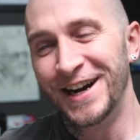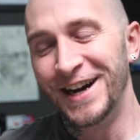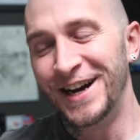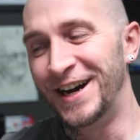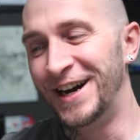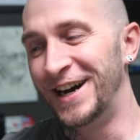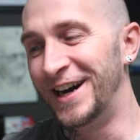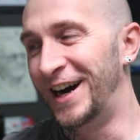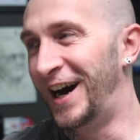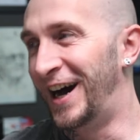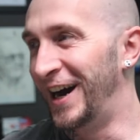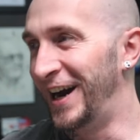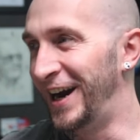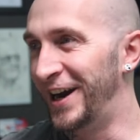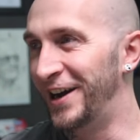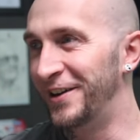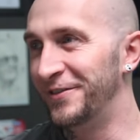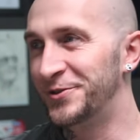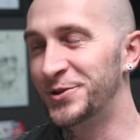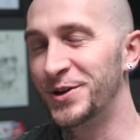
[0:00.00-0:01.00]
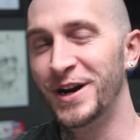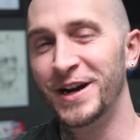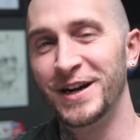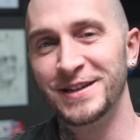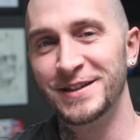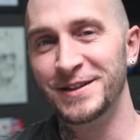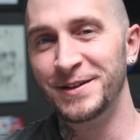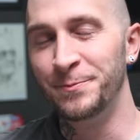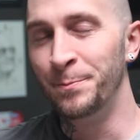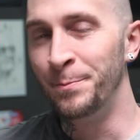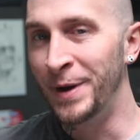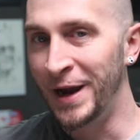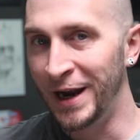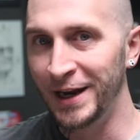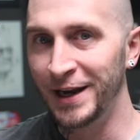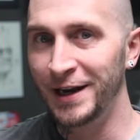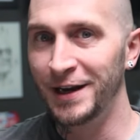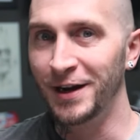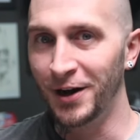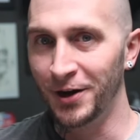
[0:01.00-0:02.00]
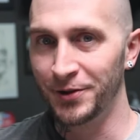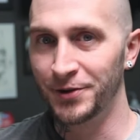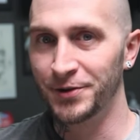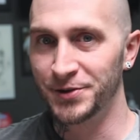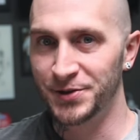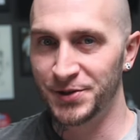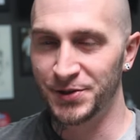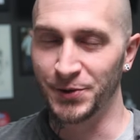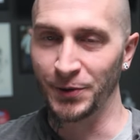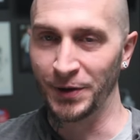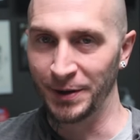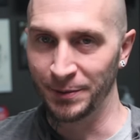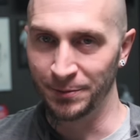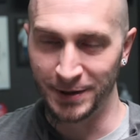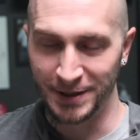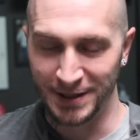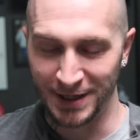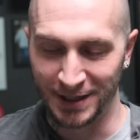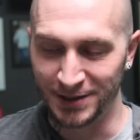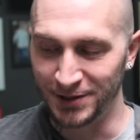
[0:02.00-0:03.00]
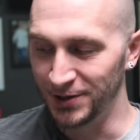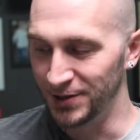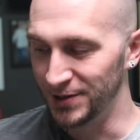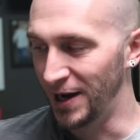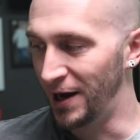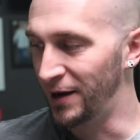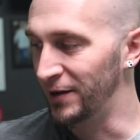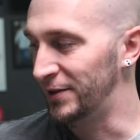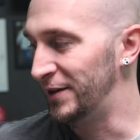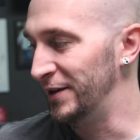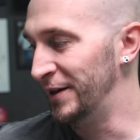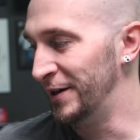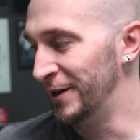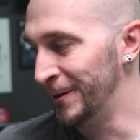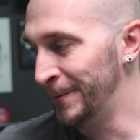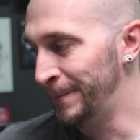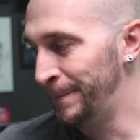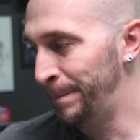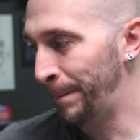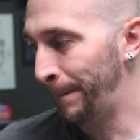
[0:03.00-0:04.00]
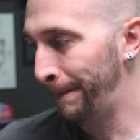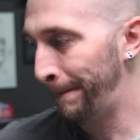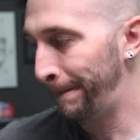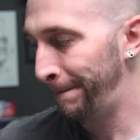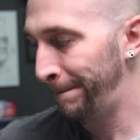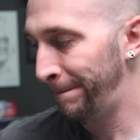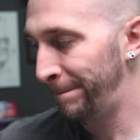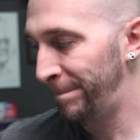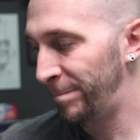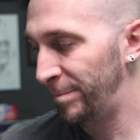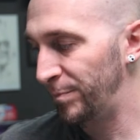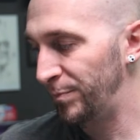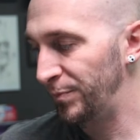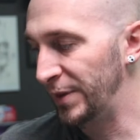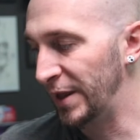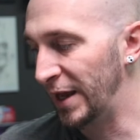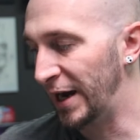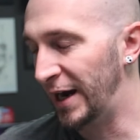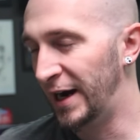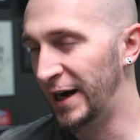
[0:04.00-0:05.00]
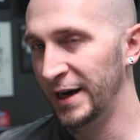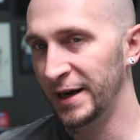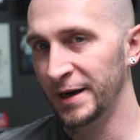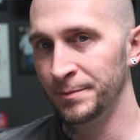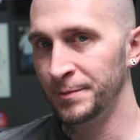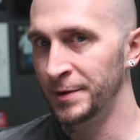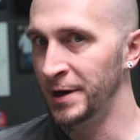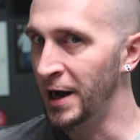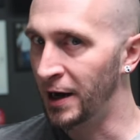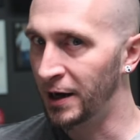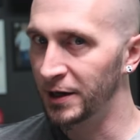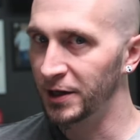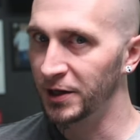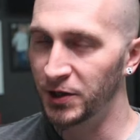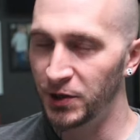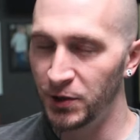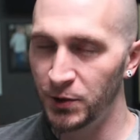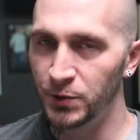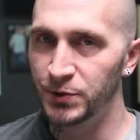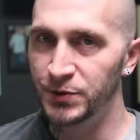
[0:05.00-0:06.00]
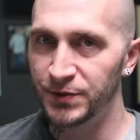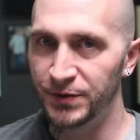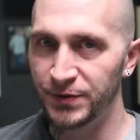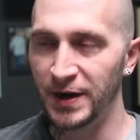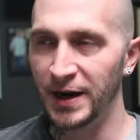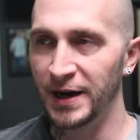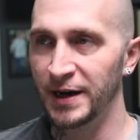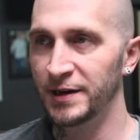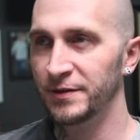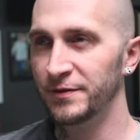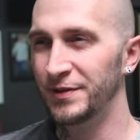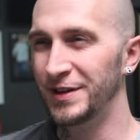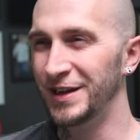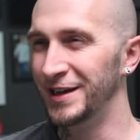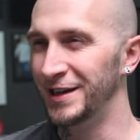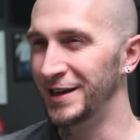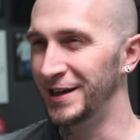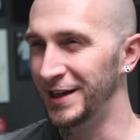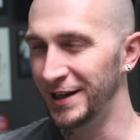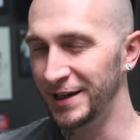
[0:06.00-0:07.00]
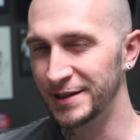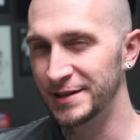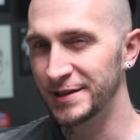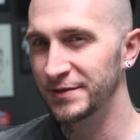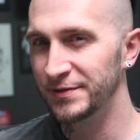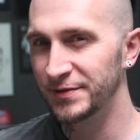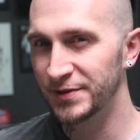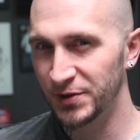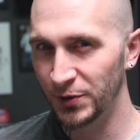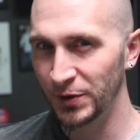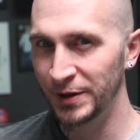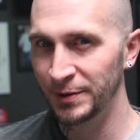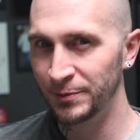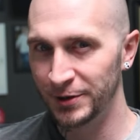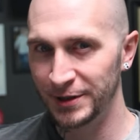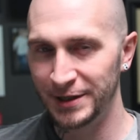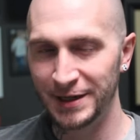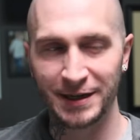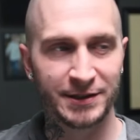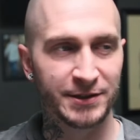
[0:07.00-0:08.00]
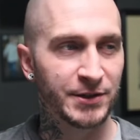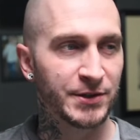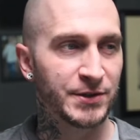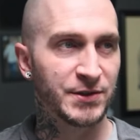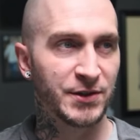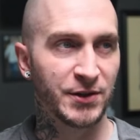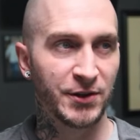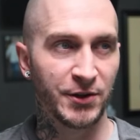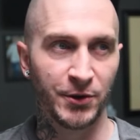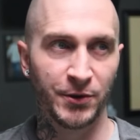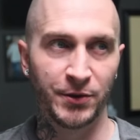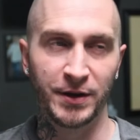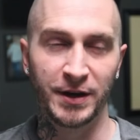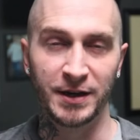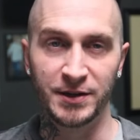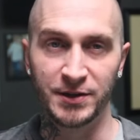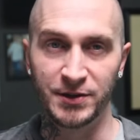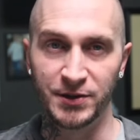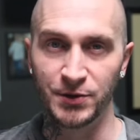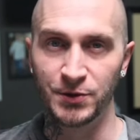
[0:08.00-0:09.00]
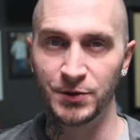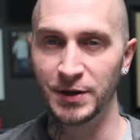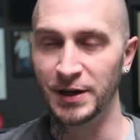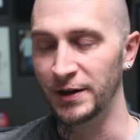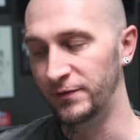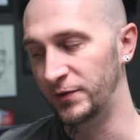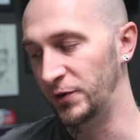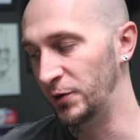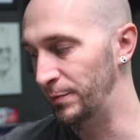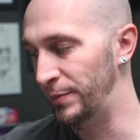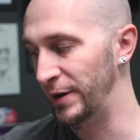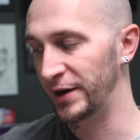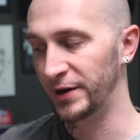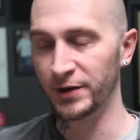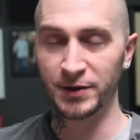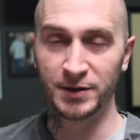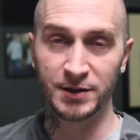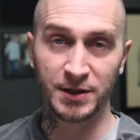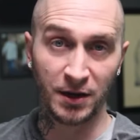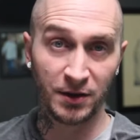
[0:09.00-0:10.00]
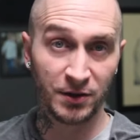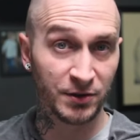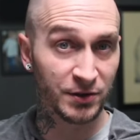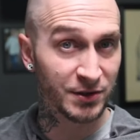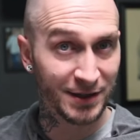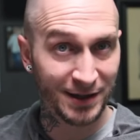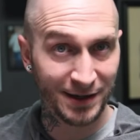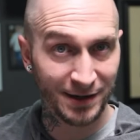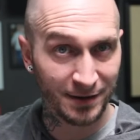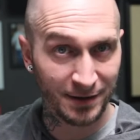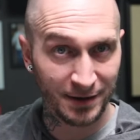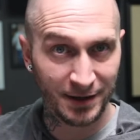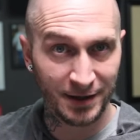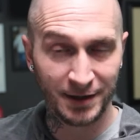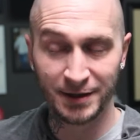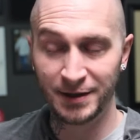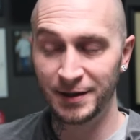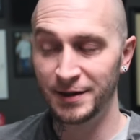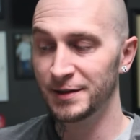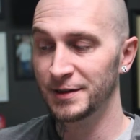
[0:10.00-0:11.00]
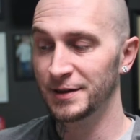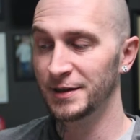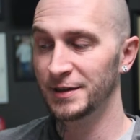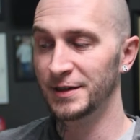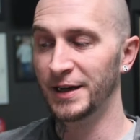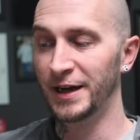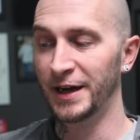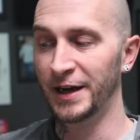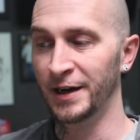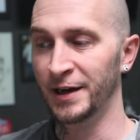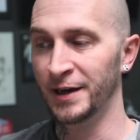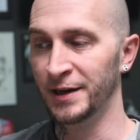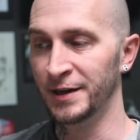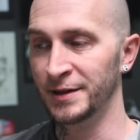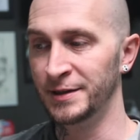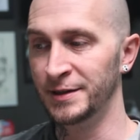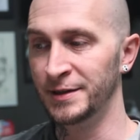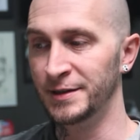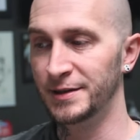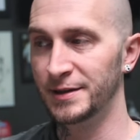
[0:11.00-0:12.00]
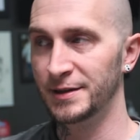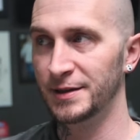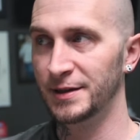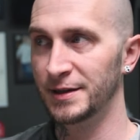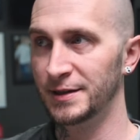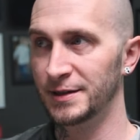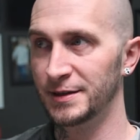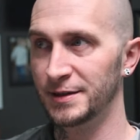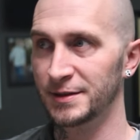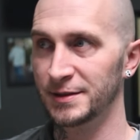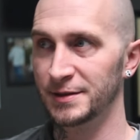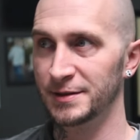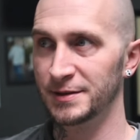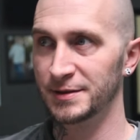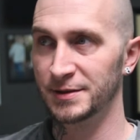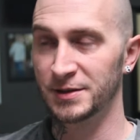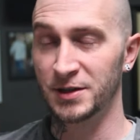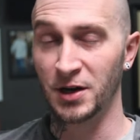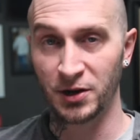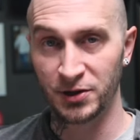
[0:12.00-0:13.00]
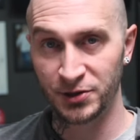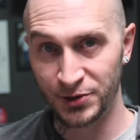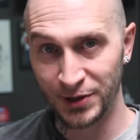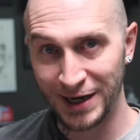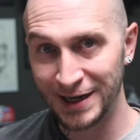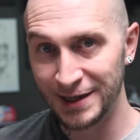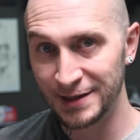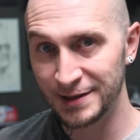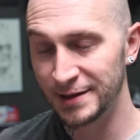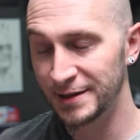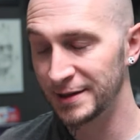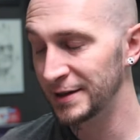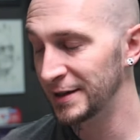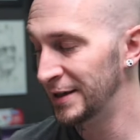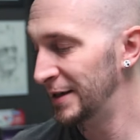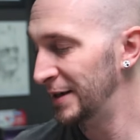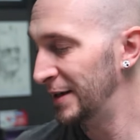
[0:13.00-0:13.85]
I have tried many other screen protectors out there. I am not a huge fan of the adhesive screen protectors, though they do give you better color clarity and contrast.